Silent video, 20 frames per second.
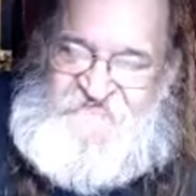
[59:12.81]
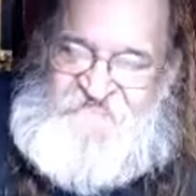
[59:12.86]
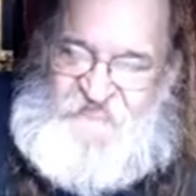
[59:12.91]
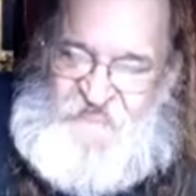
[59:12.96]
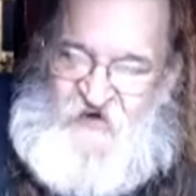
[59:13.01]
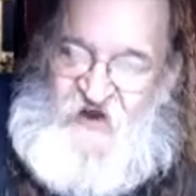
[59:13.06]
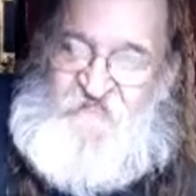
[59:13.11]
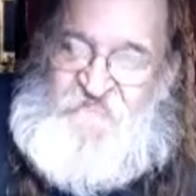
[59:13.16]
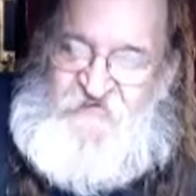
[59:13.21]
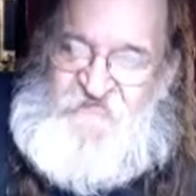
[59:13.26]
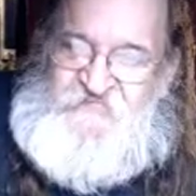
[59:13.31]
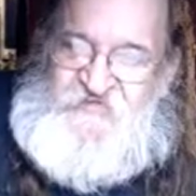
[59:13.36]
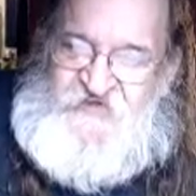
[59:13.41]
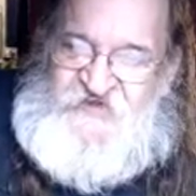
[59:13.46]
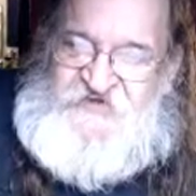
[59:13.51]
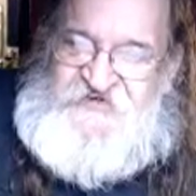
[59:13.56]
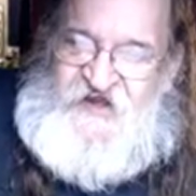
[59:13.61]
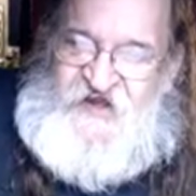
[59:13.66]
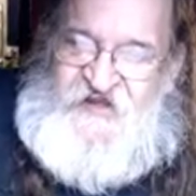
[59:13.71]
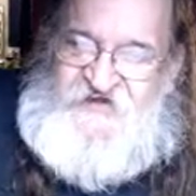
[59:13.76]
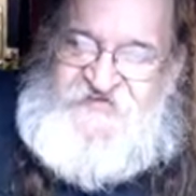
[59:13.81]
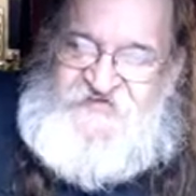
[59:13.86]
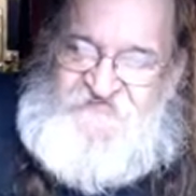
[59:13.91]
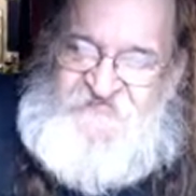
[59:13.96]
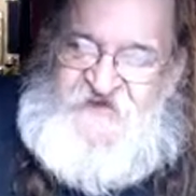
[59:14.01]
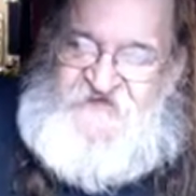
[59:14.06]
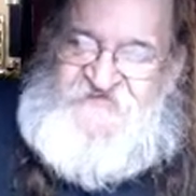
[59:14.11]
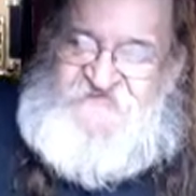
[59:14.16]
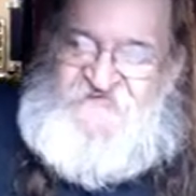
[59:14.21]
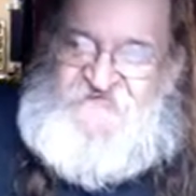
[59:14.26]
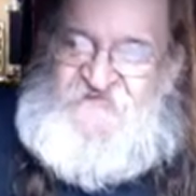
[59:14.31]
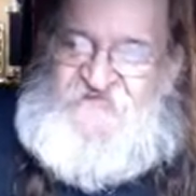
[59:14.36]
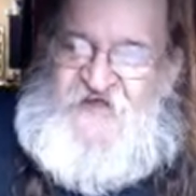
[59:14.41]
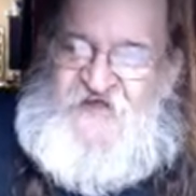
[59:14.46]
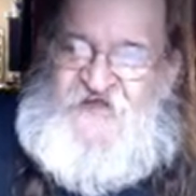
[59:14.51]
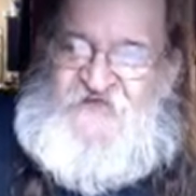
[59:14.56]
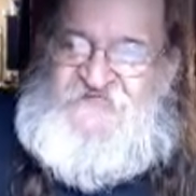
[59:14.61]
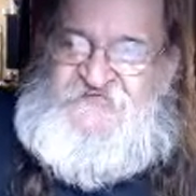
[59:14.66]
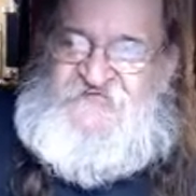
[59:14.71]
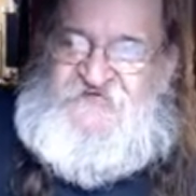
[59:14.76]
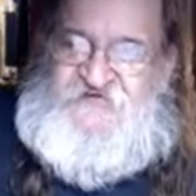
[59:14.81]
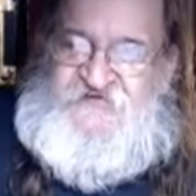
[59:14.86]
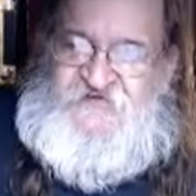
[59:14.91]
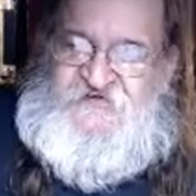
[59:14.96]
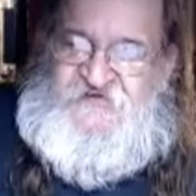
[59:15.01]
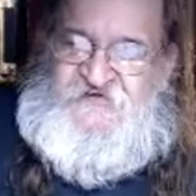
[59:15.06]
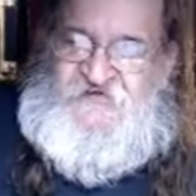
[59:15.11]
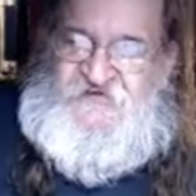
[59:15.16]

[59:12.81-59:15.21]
probably diatomaceous algae.